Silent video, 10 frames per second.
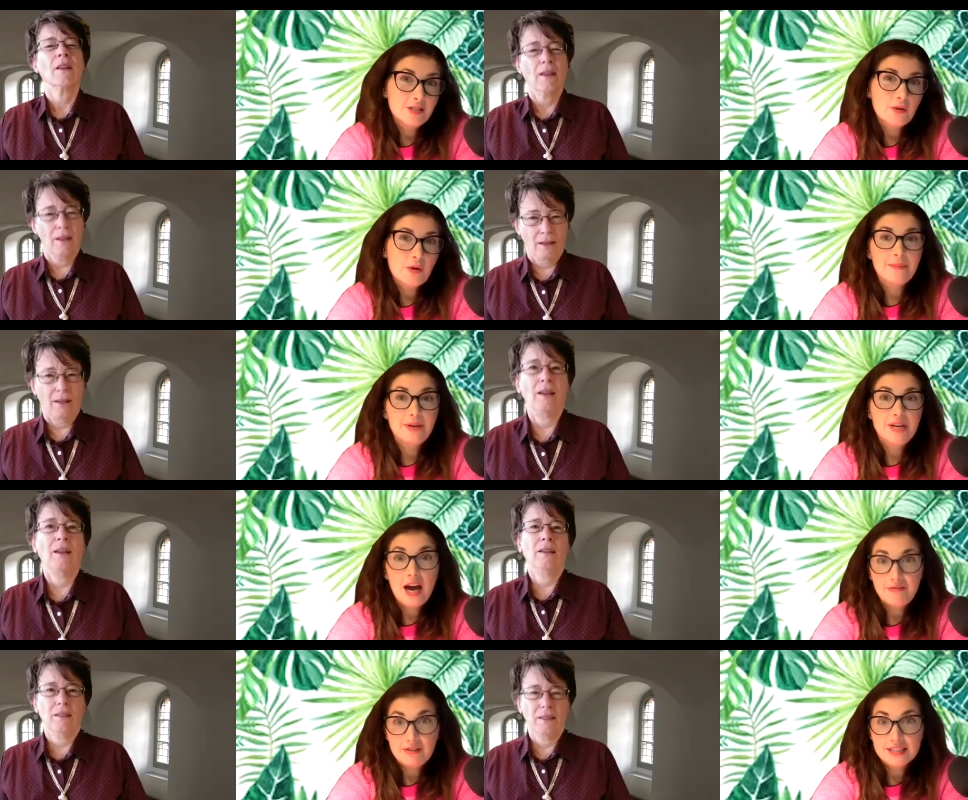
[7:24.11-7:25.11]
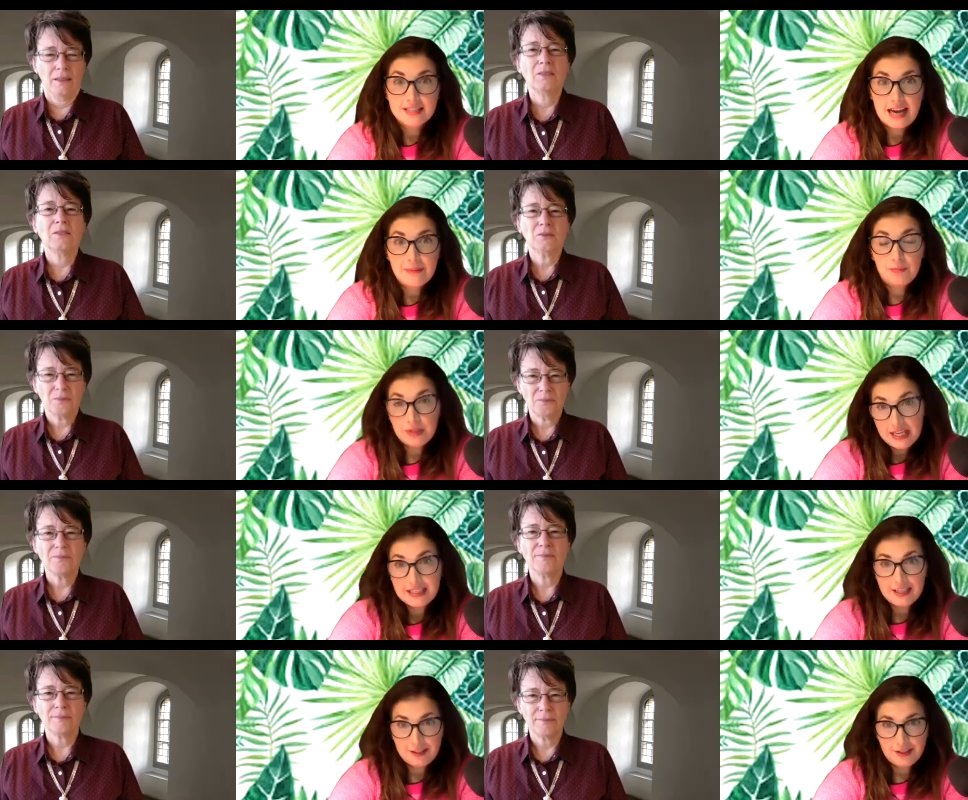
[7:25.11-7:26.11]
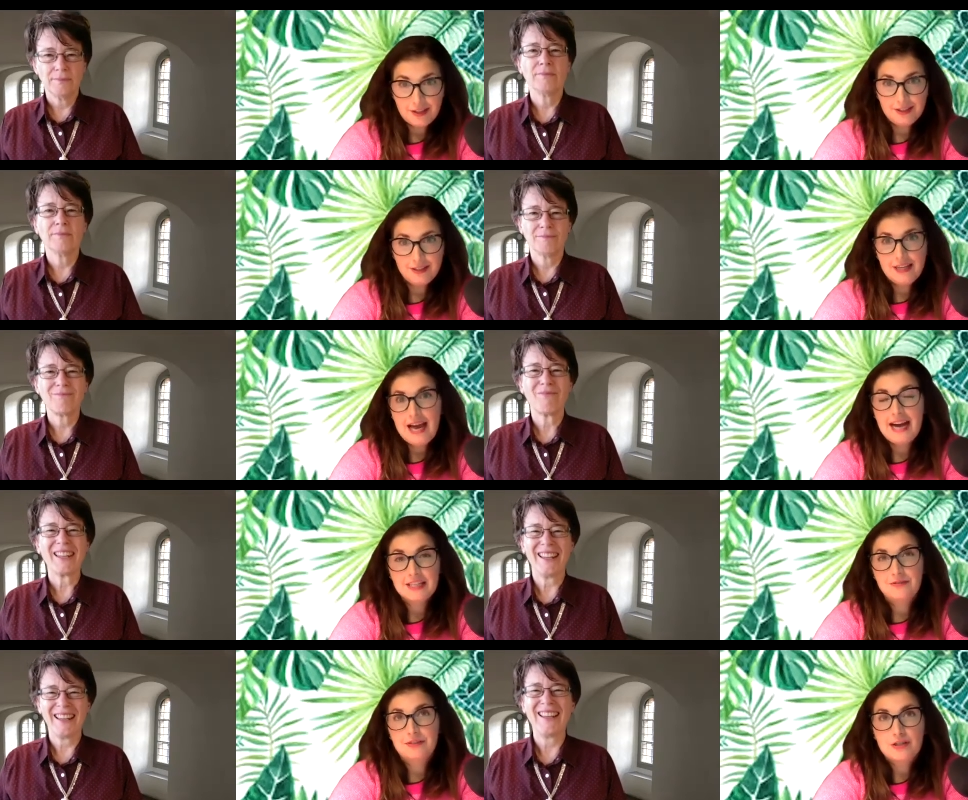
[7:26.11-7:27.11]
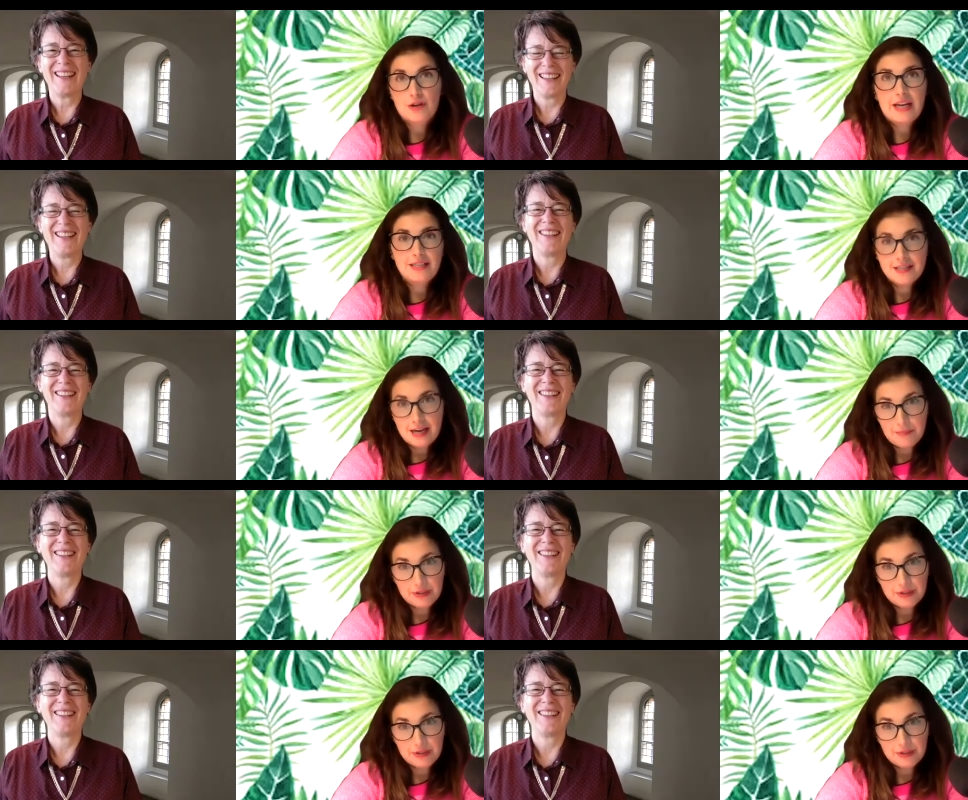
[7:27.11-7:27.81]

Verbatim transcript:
Speaker 1: So I'm a novice, I'm a plant killer actively trying to not